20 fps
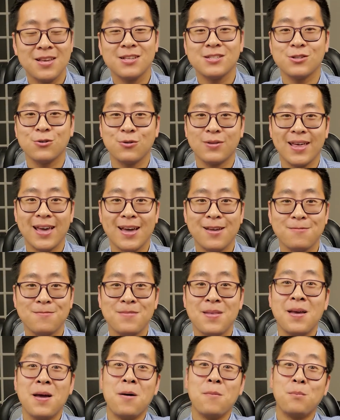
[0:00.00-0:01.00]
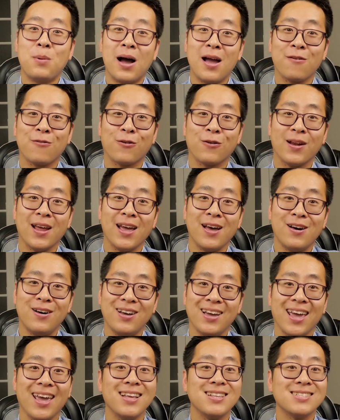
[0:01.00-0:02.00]
So with that, bye for now,
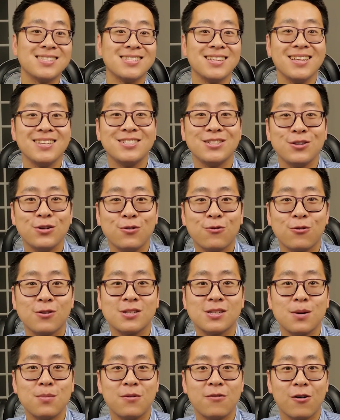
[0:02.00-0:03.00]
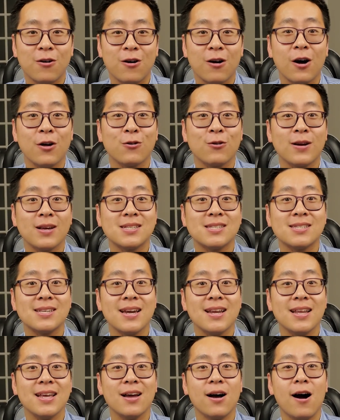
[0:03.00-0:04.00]
and stay tuned for some of our other
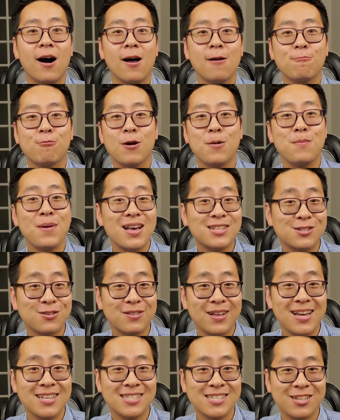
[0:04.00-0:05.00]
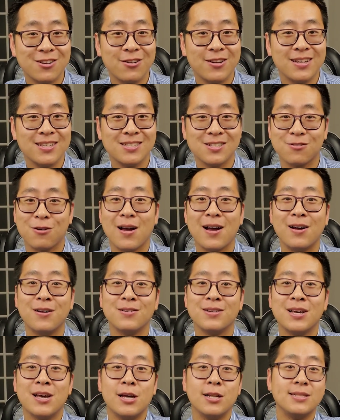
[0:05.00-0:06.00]
exciting on-prem masterclass series around
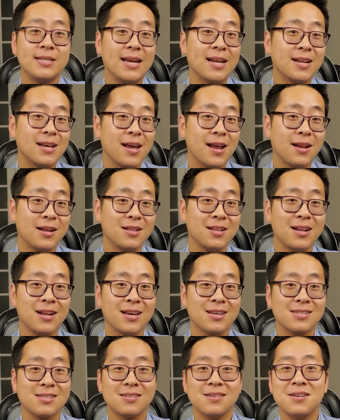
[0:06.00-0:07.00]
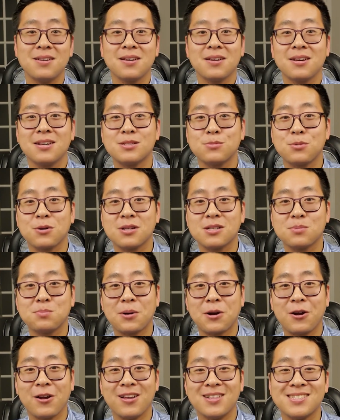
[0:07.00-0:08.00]
data analytics, customer
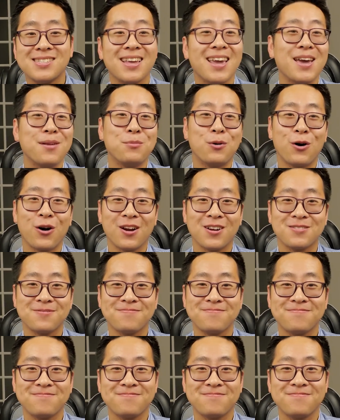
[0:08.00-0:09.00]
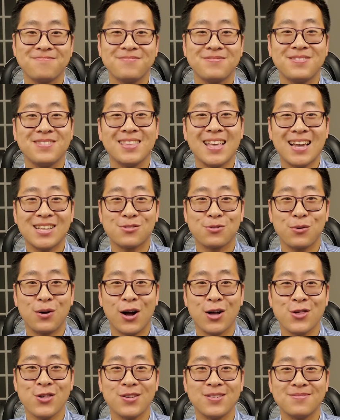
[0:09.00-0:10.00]
experience, and more. Thanks for
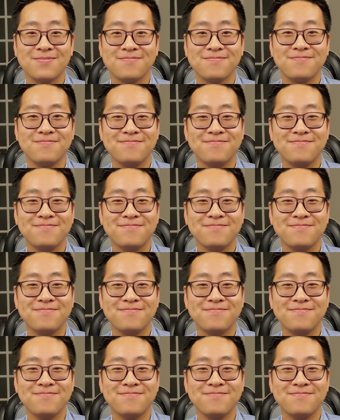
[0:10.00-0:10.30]
watching.